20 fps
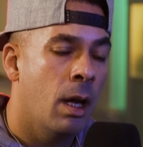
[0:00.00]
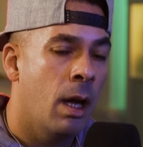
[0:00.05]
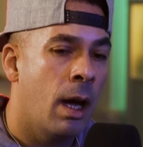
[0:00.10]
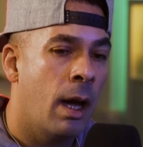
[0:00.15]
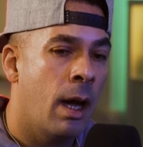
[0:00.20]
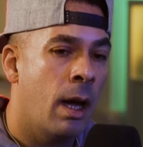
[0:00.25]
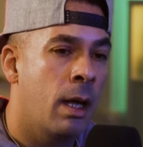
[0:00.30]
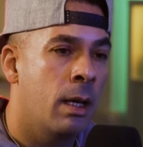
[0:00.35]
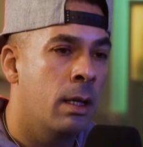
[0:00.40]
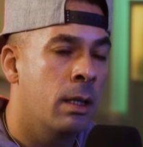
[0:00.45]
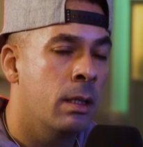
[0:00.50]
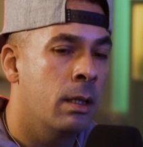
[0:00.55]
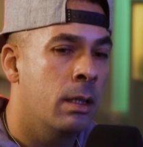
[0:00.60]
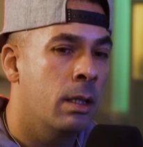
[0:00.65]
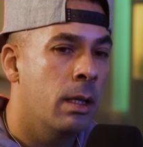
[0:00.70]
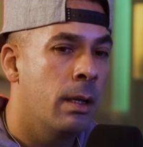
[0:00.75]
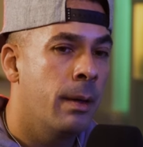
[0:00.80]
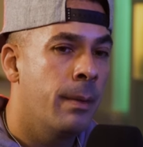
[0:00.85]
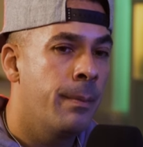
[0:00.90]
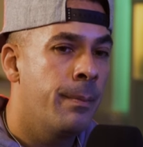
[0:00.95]
And
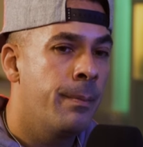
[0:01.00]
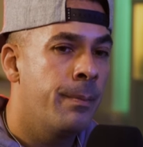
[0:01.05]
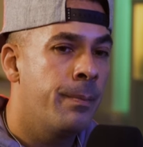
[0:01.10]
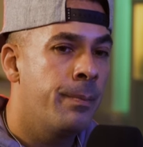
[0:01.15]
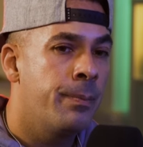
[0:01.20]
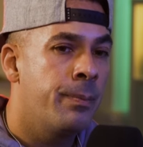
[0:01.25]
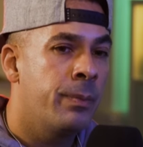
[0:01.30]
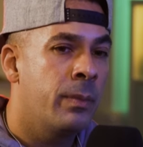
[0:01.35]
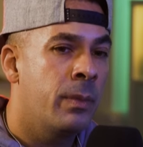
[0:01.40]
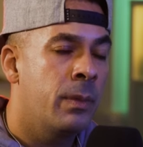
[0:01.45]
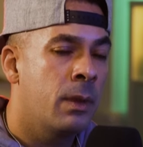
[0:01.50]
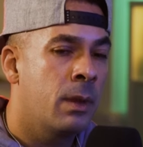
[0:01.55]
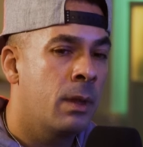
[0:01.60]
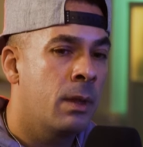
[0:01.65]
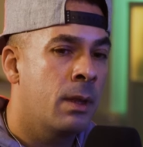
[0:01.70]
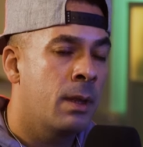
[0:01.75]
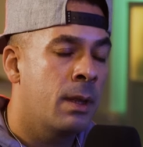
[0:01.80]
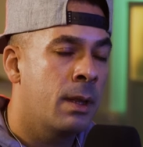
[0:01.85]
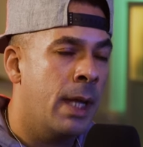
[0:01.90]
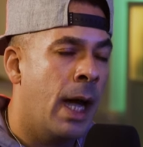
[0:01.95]

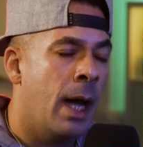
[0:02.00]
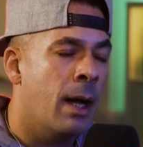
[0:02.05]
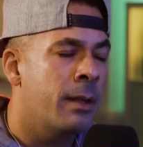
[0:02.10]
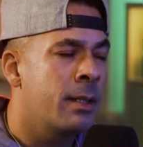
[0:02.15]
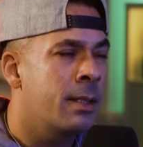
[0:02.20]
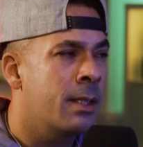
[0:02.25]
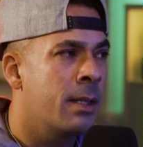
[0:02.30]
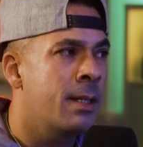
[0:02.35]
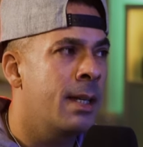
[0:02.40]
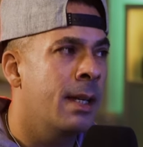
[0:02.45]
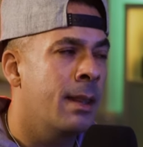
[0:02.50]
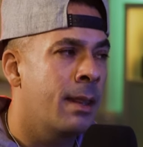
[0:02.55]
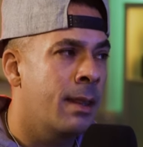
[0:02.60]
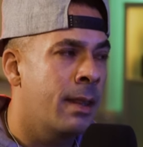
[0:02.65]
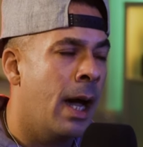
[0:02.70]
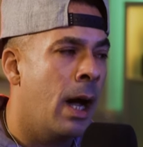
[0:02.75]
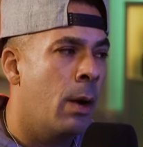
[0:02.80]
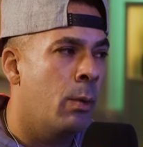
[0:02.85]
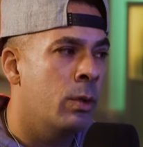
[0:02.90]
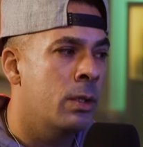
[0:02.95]
I'd say
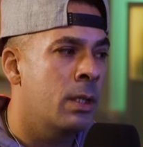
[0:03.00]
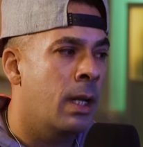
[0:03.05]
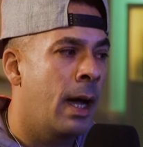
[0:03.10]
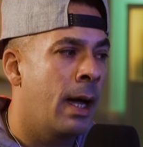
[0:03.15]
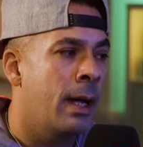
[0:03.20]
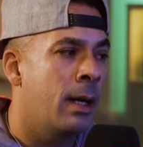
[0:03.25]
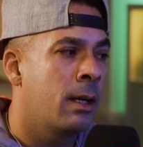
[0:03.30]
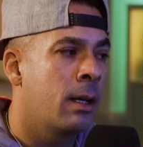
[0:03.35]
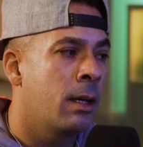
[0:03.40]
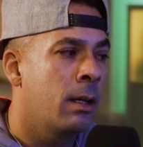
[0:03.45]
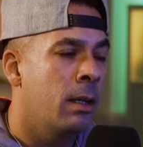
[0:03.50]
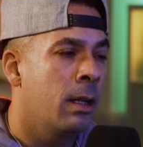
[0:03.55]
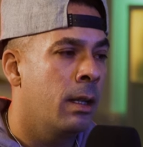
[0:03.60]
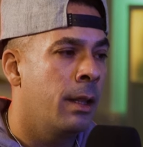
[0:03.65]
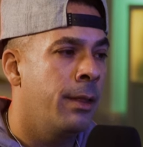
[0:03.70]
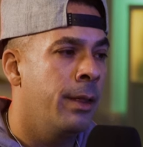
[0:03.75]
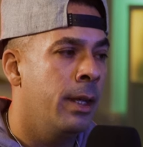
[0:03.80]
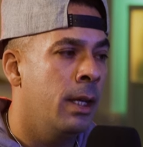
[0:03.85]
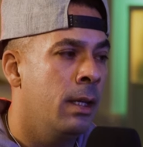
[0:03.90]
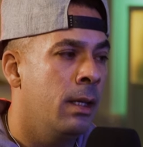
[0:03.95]
that was like
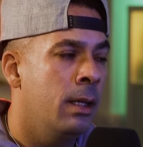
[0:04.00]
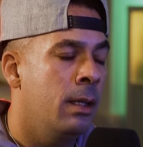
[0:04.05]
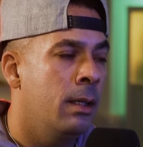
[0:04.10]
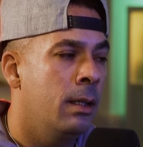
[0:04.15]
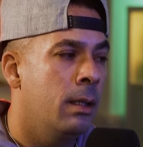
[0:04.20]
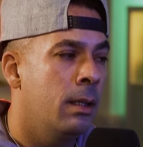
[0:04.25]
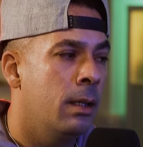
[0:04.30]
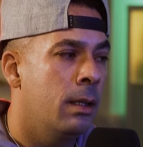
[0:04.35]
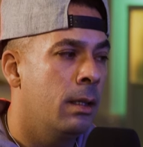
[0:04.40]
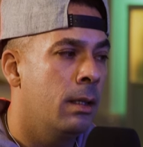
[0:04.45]
the